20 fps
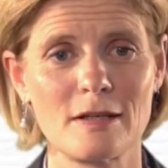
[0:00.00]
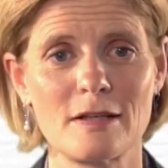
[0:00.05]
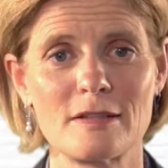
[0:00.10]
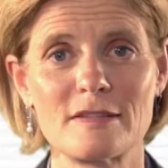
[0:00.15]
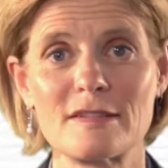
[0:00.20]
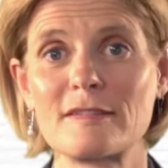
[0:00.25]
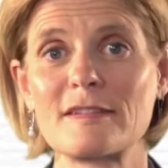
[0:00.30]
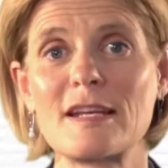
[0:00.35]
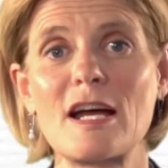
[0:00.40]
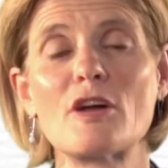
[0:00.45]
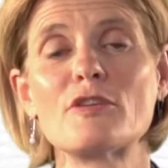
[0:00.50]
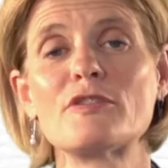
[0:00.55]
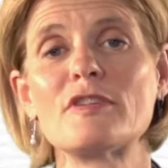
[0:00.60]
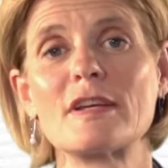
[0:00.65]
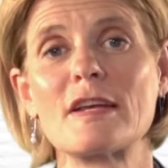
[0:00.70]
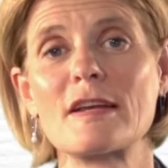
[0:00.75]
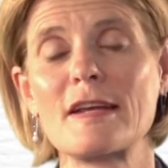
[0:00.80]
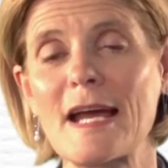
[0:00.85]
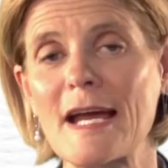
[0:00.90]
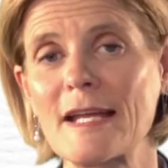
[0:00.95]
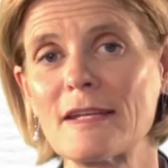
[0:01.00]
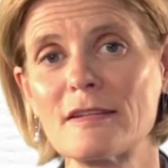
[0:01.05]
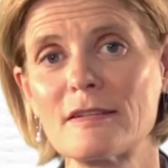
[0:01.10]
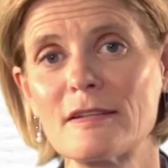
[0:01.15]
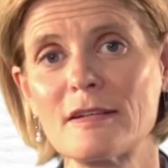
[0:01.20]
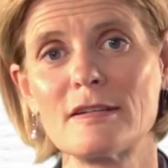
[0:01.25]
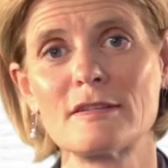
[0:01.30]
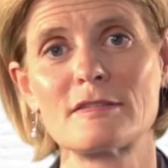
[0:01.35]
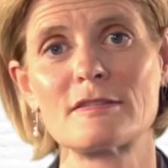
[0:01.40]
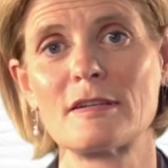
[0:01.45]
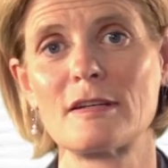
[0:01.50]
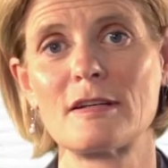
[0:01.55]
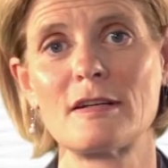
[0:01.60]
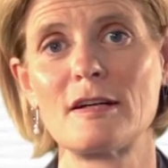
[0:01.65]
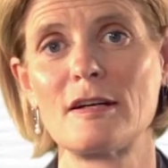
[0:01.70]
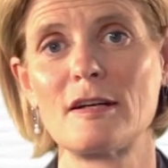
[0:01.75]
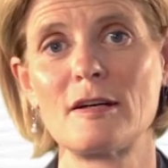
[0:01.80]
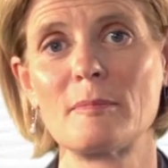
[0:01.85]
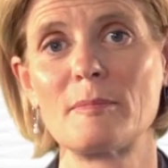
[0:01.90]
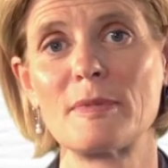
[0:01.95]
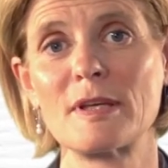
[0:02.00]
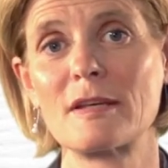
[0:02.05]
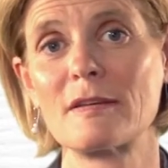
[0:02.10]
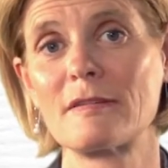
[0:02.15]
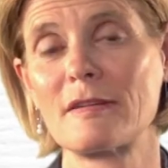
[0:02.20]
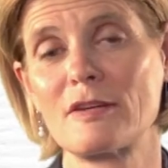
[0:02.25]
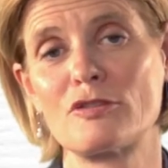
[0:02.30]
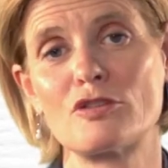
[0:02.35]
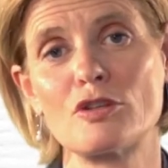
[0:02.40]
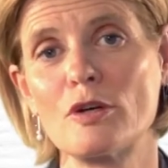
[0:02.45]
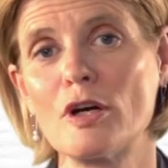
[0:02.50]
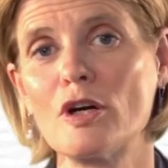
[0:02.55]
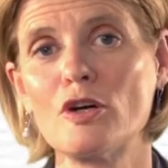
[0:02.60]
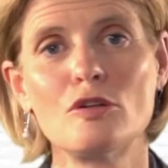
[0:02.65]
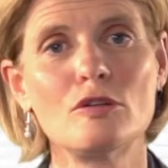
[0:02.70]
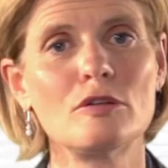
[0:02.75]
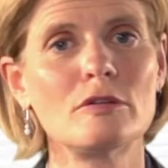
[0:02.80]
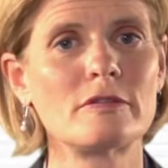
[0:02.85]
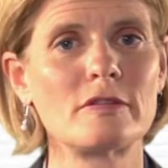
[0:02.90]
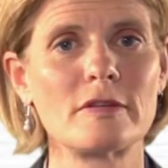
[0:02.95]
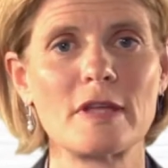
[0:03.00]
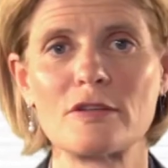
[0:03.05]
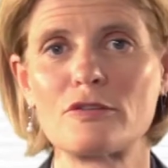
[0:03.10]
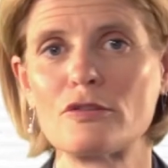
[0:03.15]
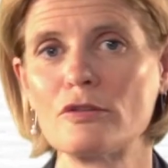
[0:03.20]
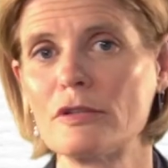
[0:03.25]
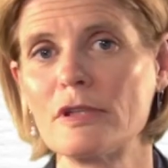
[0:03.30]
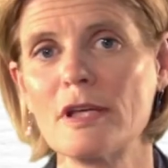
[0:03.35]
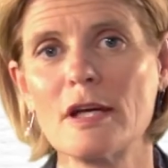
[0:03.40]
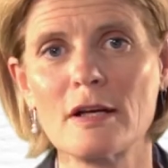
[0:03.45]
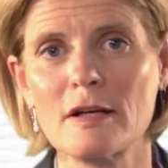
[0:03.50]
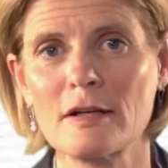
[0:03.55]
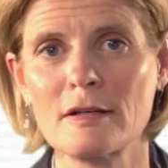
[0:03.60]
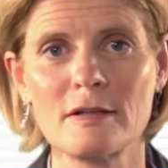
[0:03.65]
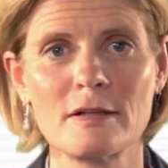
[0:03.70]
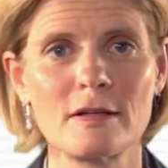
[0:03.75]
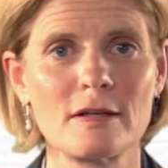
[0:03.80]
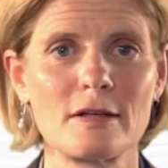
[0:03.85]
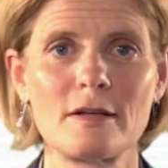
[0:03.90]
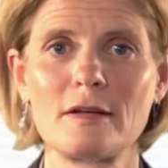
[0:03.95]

discounting a candidate because they're too old, they're too young,